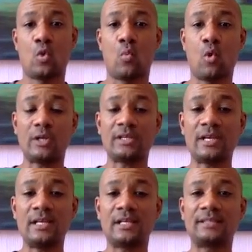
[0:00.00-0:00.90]
Water
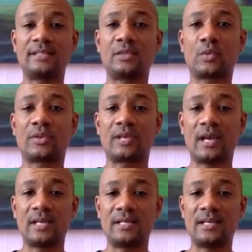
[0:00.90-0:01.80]
increased with
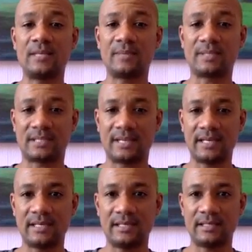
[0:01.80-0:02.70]

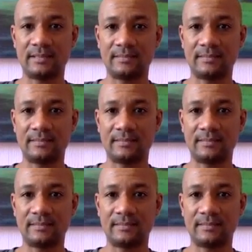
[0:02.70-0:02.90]
13%.